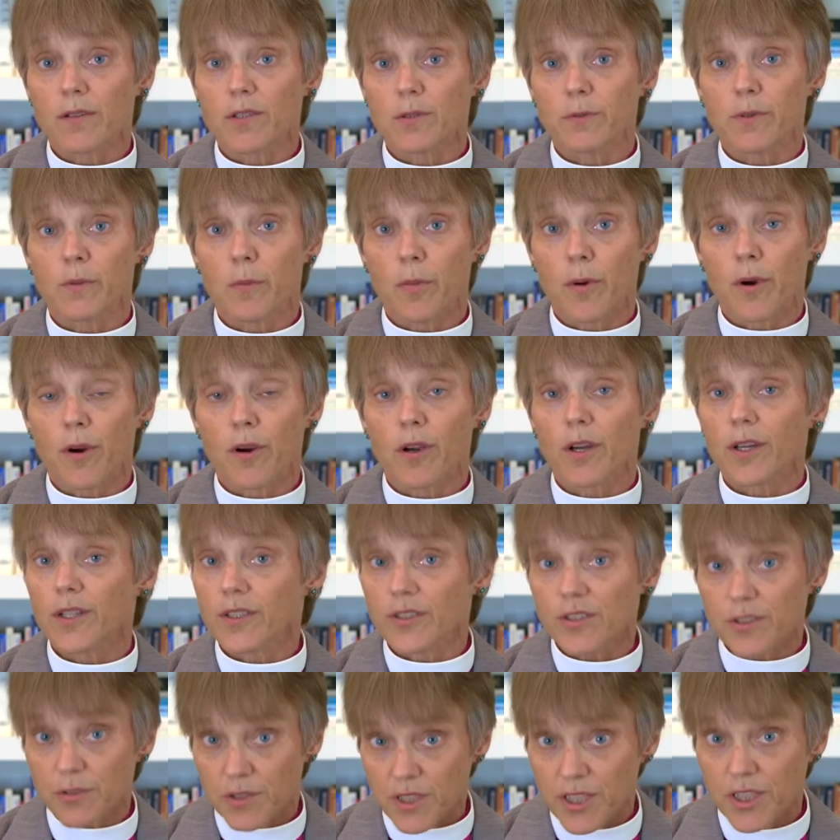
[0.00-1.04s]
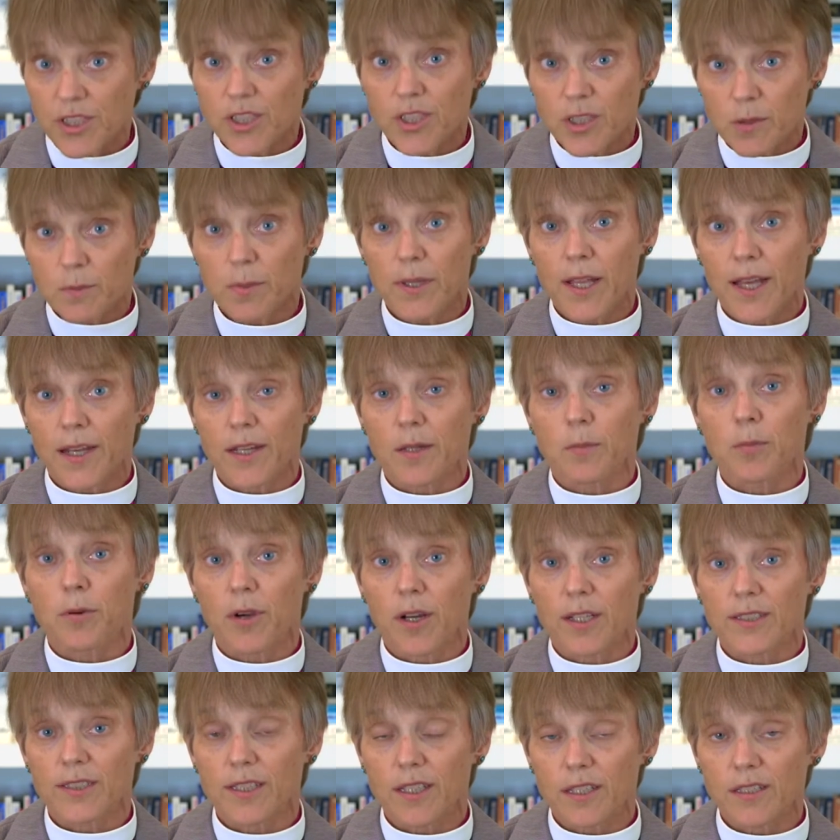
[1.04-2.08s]
to embark on a strategic planning
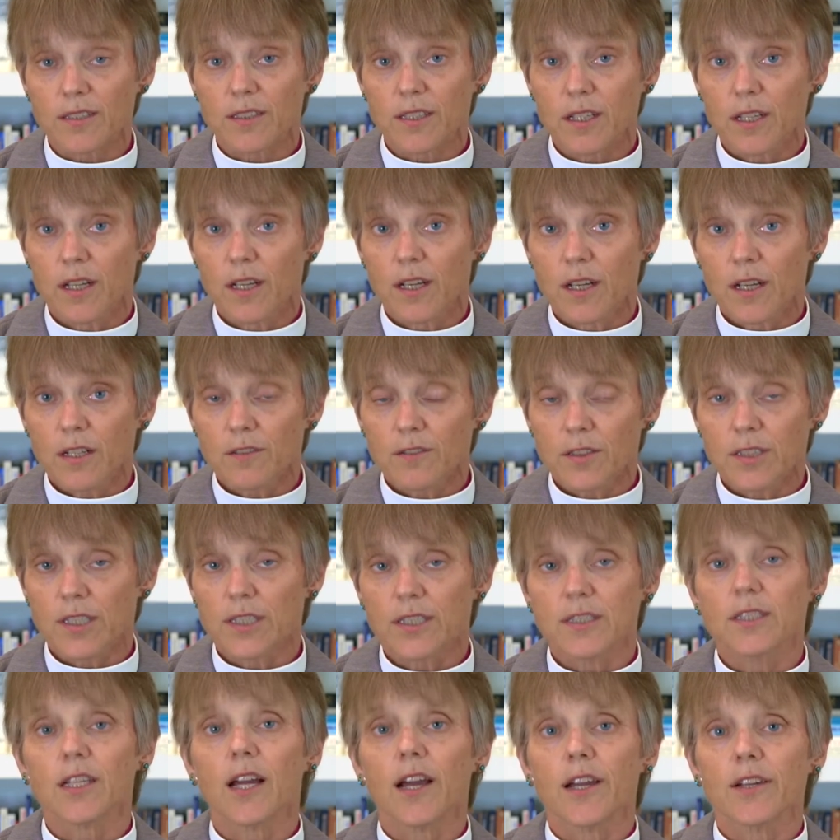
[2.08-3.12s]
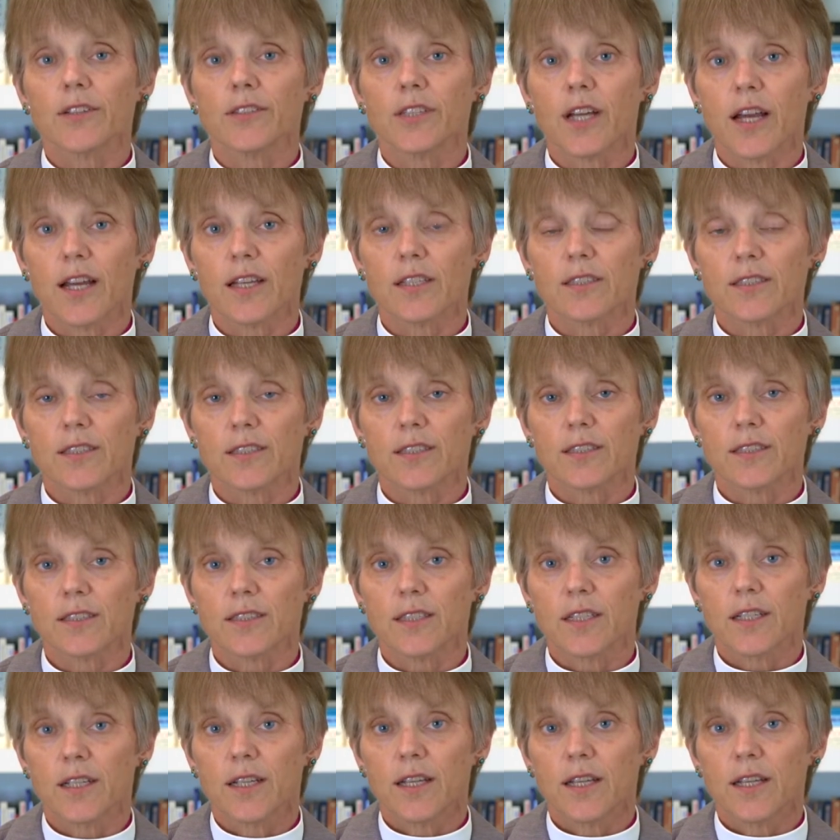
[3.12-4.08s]
process for the entire diocese.